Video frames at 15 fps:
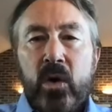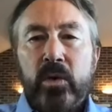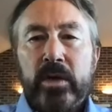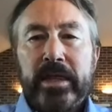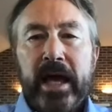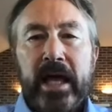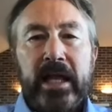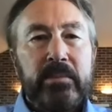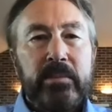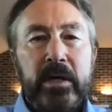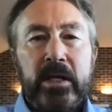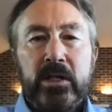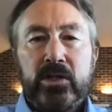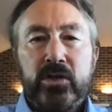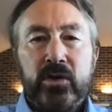With that, let
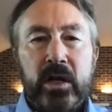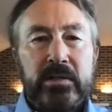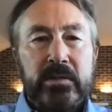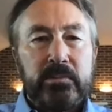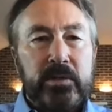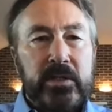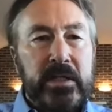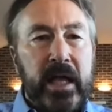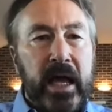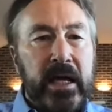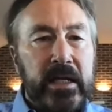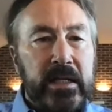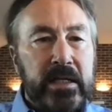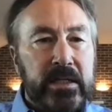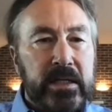me turn on some
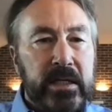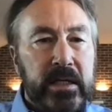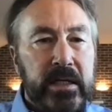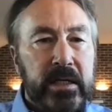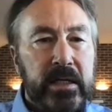slides.